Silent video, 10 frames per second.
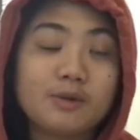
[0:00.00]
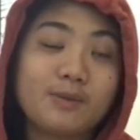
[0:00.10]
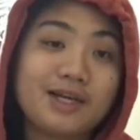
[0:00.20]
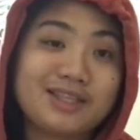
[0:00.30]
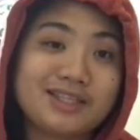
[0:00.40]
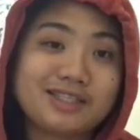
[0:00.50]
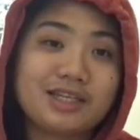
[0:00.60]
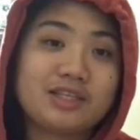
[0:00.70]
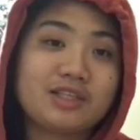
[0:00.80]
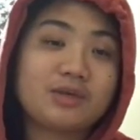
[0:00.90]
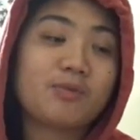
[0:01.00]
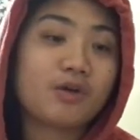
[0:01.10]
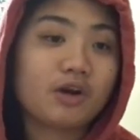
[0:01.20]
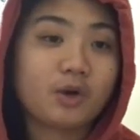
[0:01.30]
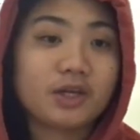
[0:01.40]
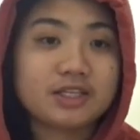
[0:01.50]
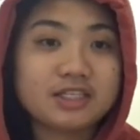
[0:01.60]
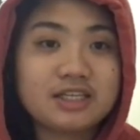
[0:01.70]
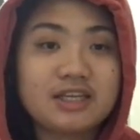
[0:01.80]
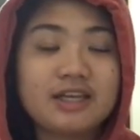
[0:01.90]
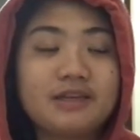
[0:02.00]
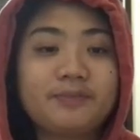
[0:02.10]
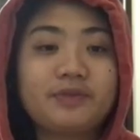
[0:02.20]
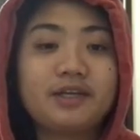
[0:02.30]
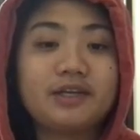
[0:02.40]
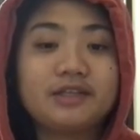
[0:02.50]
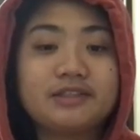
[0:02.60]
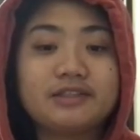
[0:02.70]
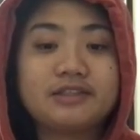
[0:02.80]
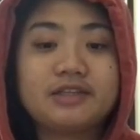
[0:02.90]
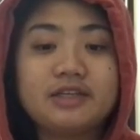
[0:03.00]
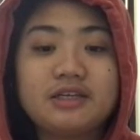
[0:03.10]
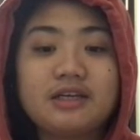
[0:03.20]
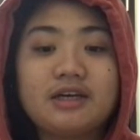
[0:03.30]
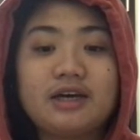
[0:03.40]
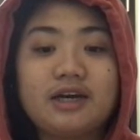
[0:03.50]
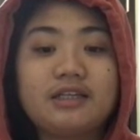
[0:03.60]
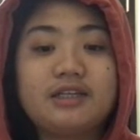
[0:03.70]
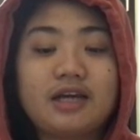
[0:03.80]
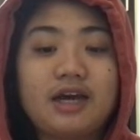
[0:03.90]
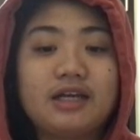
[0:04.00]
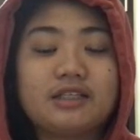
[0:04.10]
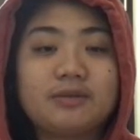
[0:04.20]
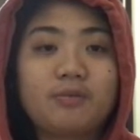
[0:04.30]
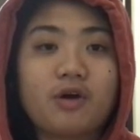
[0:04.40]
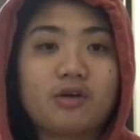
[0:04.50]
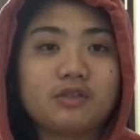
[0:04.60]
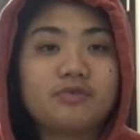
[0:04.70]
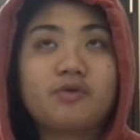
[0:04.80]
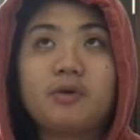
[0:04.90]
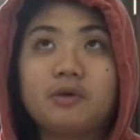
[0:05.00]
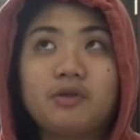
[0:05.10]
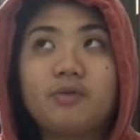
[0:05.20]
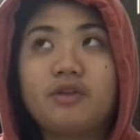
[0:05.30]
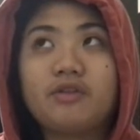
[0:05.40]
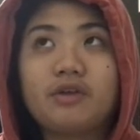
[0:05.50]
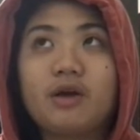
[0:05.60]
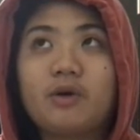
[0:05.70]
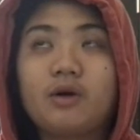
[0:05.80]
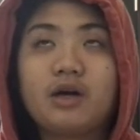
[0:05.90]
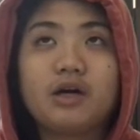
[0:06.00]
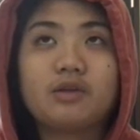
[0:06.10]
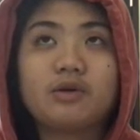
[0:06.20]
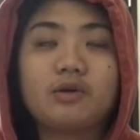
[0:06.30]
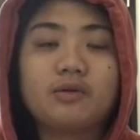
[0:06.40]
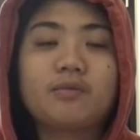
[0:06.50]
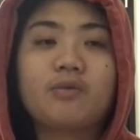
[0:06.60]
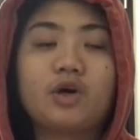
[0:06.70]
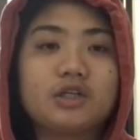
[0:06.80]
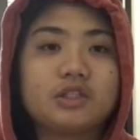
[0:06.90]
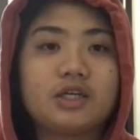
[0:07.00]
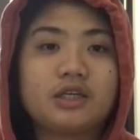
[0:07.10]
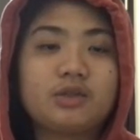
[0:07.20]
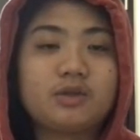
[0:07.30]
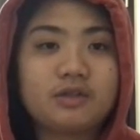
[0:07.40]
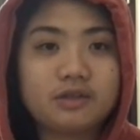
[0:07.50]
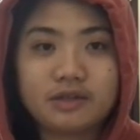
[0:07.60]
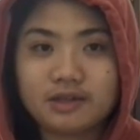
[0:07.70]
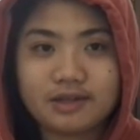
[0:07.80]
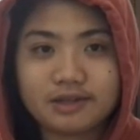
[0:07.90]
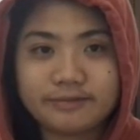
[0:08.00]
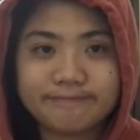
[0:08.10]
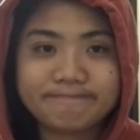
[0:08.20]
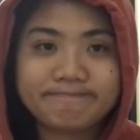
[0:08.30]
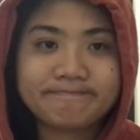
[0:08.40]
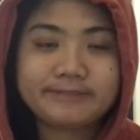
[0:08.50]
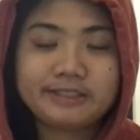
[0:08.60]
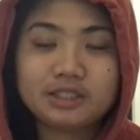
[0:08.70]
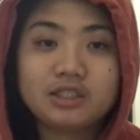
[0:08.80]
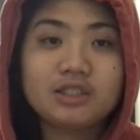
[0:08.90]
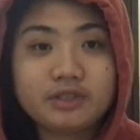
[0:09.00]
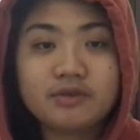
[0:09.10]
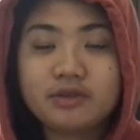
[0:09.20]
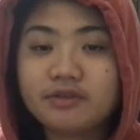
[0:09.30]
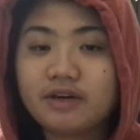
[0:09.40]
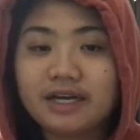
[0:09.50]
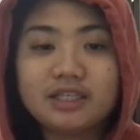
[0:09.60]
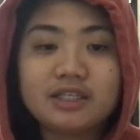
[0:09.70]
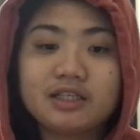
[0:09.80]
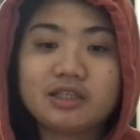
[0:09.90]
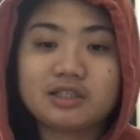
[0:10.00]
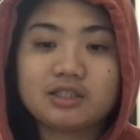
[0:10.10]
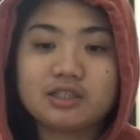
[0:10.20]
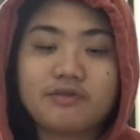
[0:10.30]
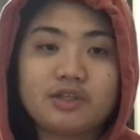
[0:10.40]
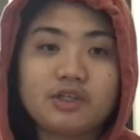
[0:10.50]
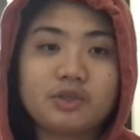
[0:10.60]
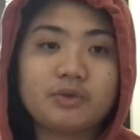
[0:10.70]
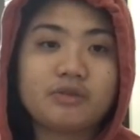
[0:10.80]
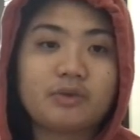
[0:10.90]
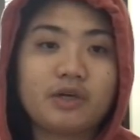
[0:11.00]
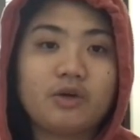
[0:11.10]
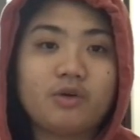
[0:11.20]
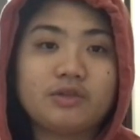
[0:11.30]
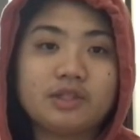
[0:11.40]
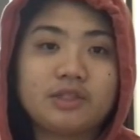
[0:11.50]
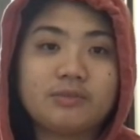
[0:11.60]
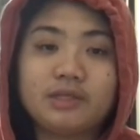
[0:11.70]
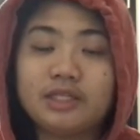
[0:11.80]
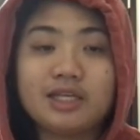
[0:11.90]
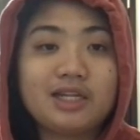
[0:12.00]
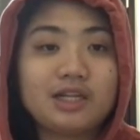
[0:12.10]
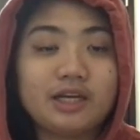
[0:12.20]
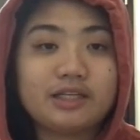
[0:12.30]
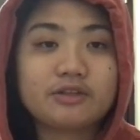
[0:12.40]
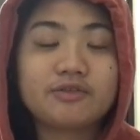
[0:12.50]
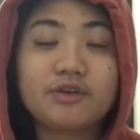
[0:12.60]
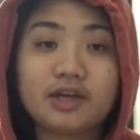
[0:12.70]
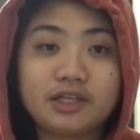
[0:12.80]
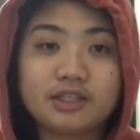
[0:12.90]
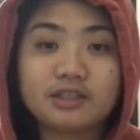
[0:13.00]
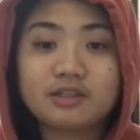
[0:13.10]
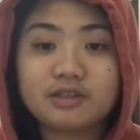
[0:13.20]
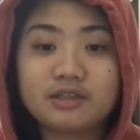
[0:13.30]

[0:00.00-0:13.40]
but at least I did some progress, and I did had some progress with our other project. And even if I didn't finish with my own mini deadline, it's fine.